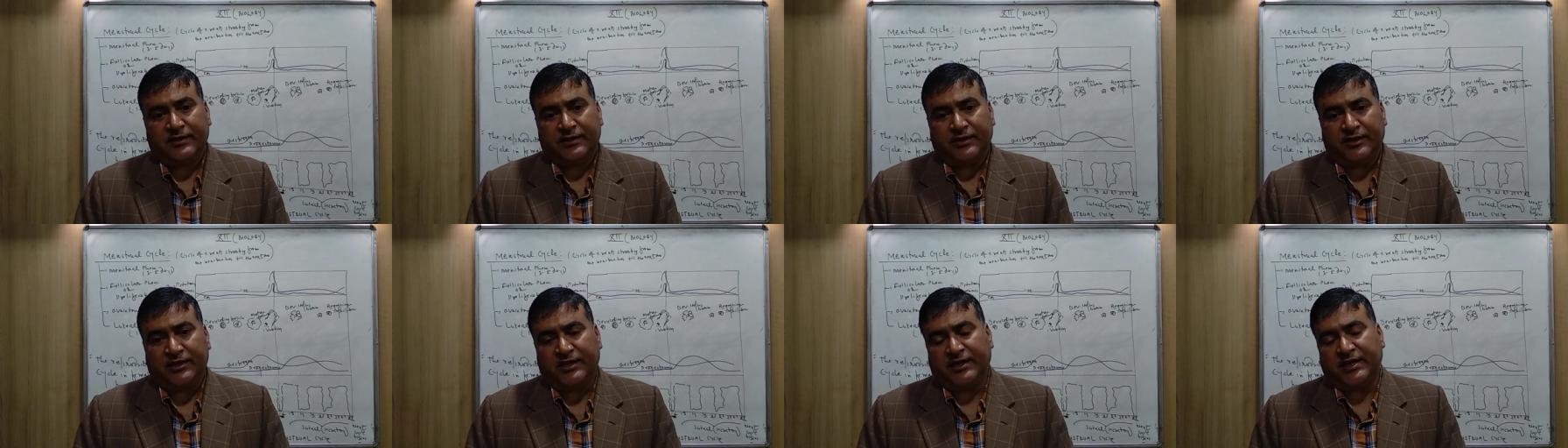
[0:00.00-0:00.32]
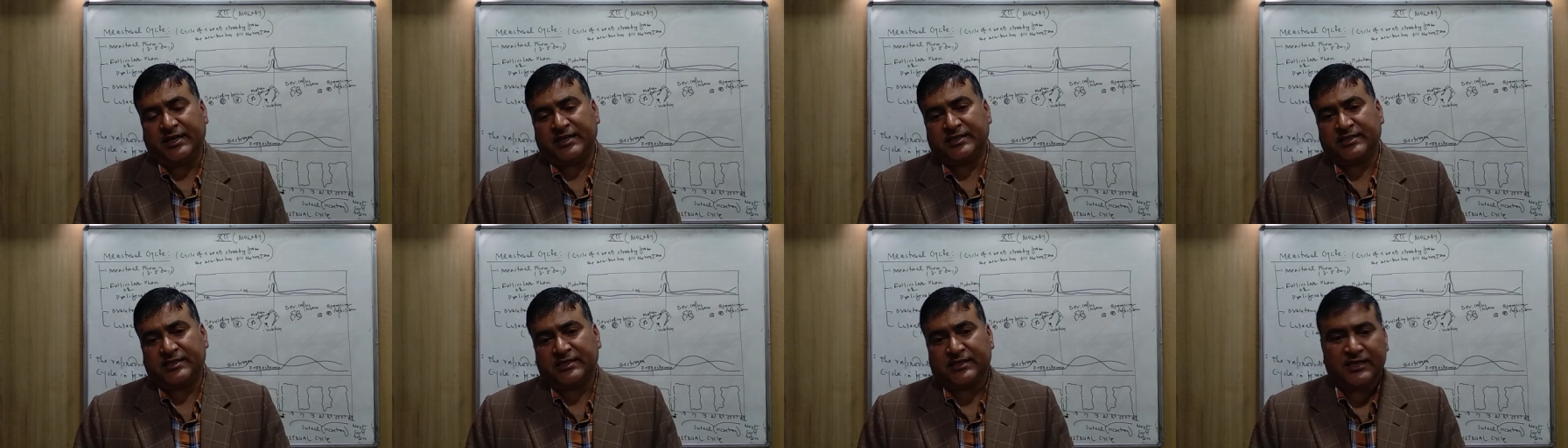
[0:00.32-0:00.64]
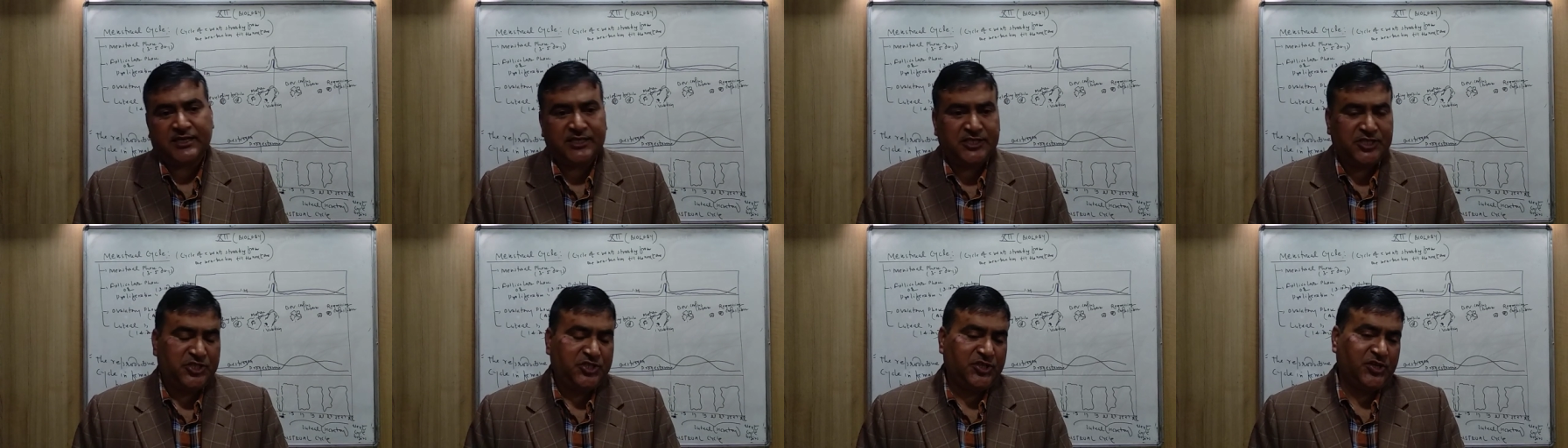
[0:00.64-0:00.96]
they are
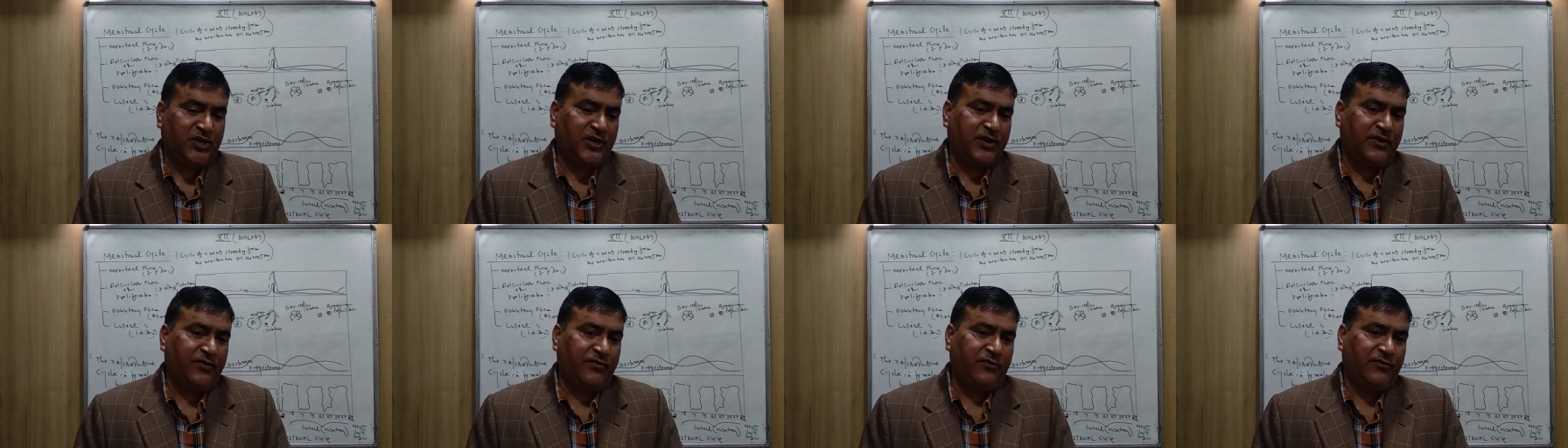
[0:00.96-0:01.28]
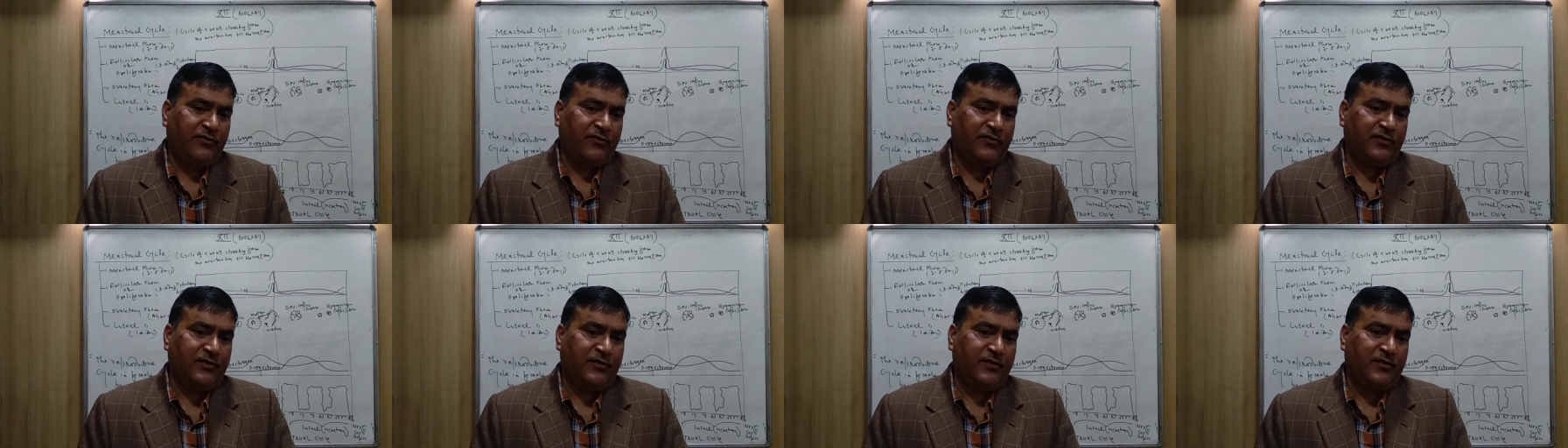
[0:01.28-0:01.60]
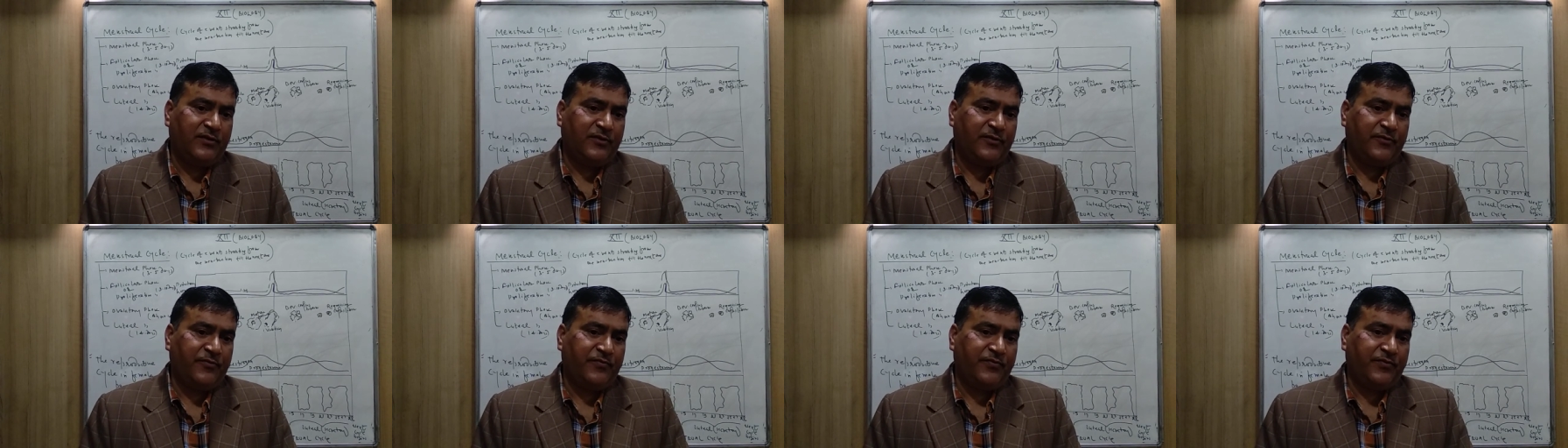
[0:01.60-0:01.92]
sledged off,
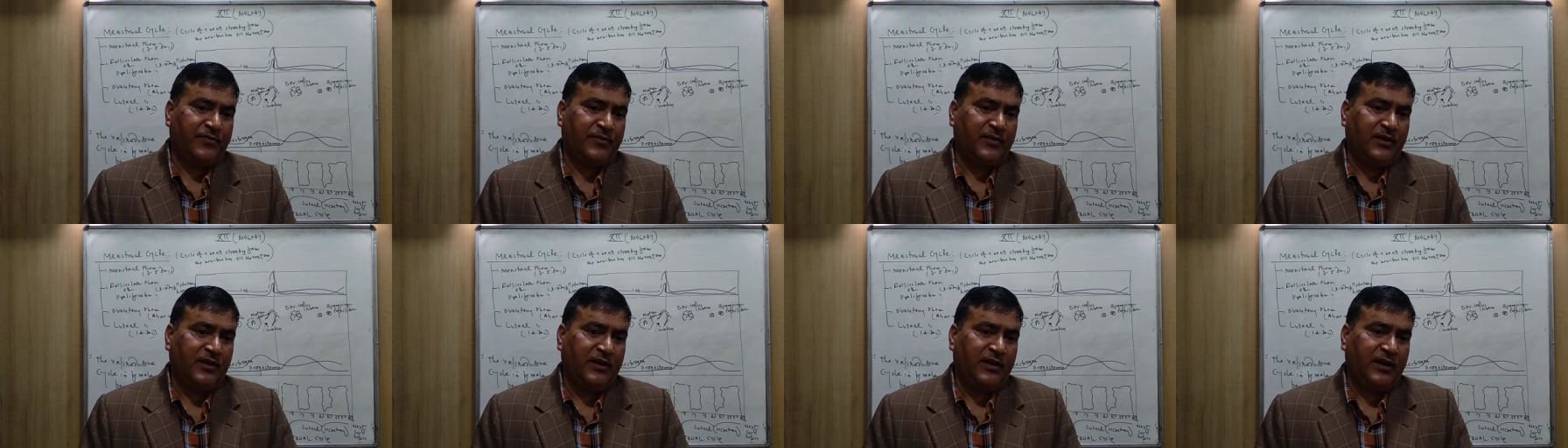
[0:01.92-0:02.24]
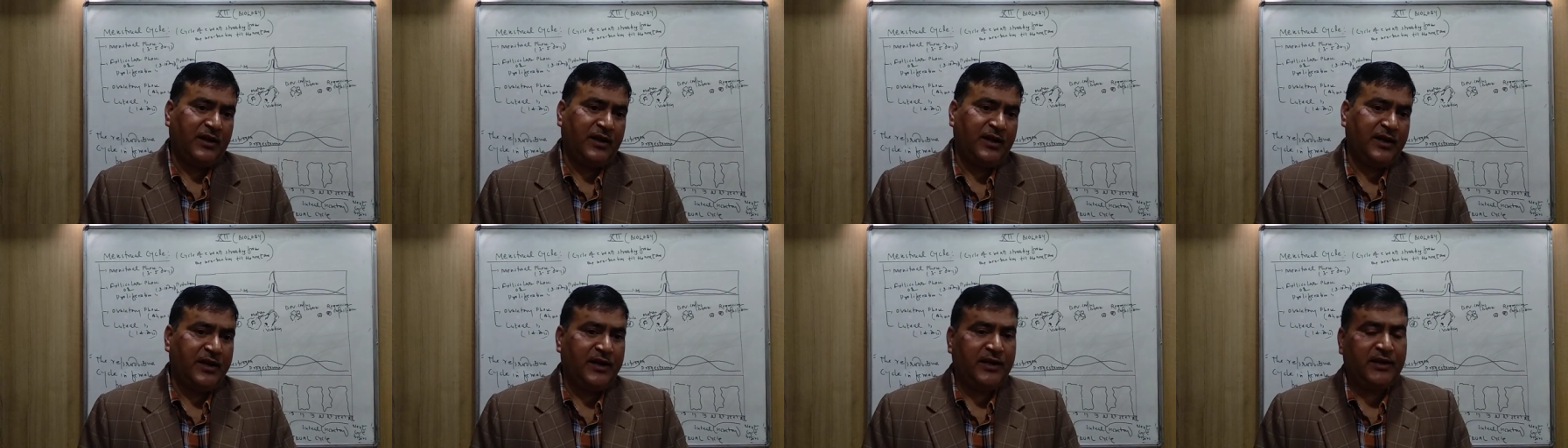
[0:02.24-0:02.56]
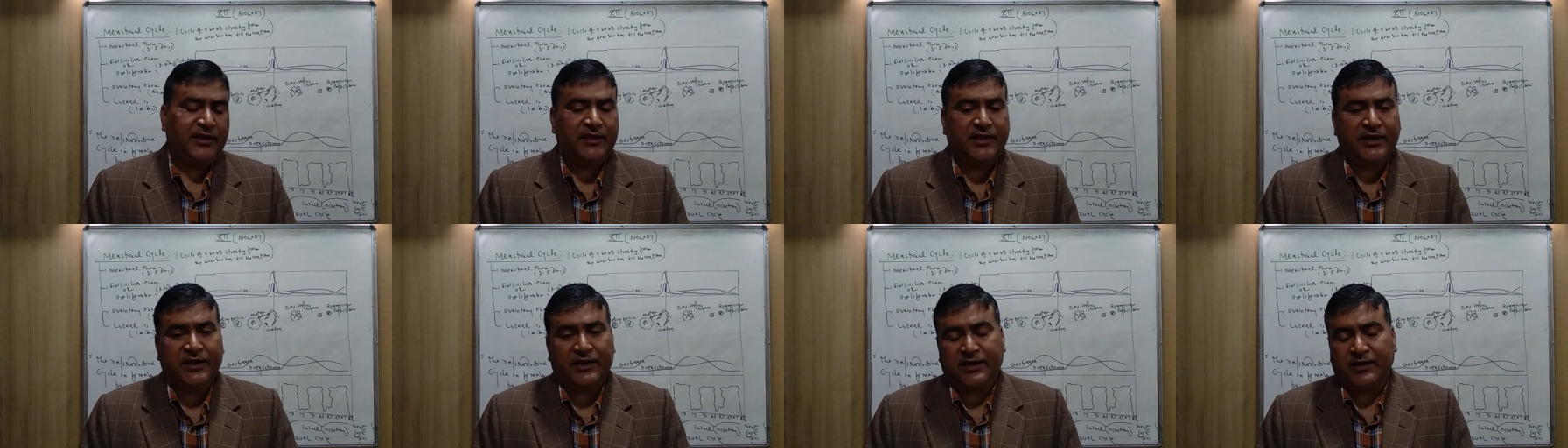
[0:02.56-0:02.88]

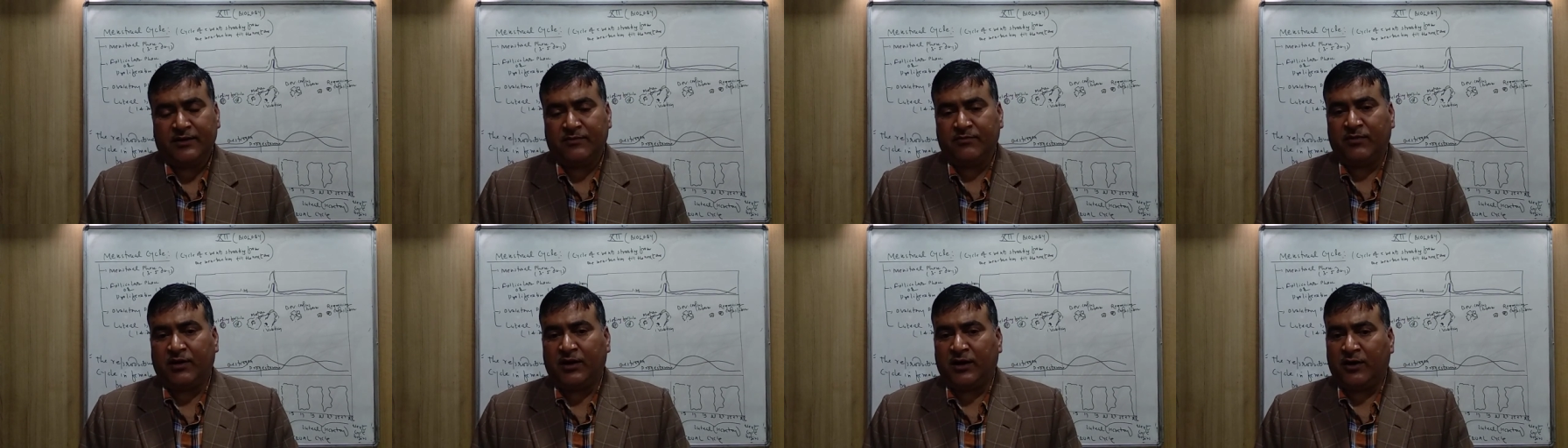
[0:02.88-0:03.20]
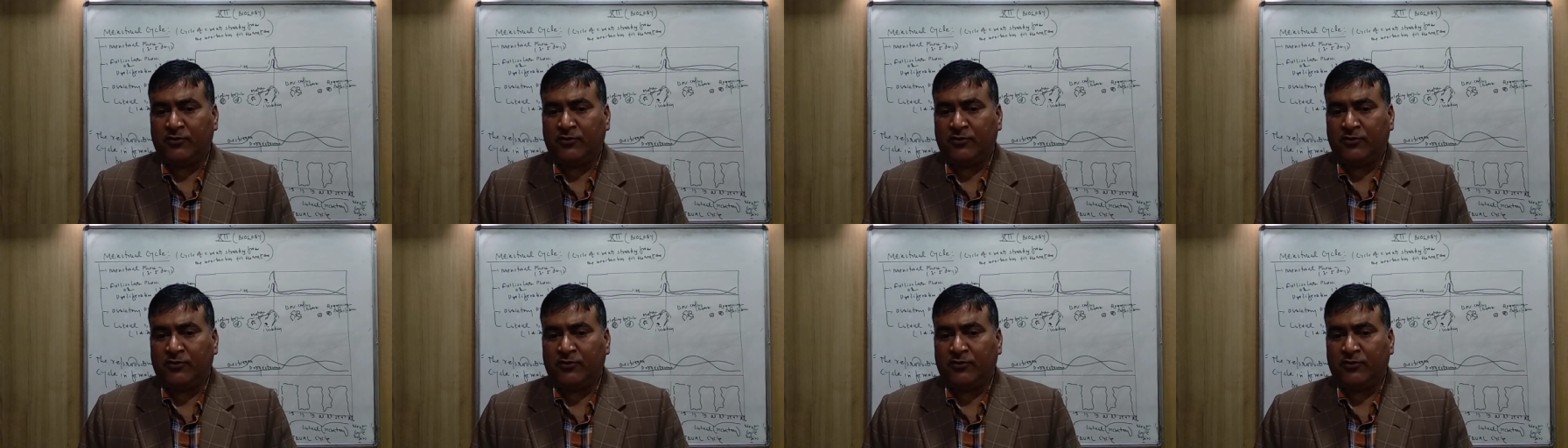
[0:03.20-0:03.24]
and they come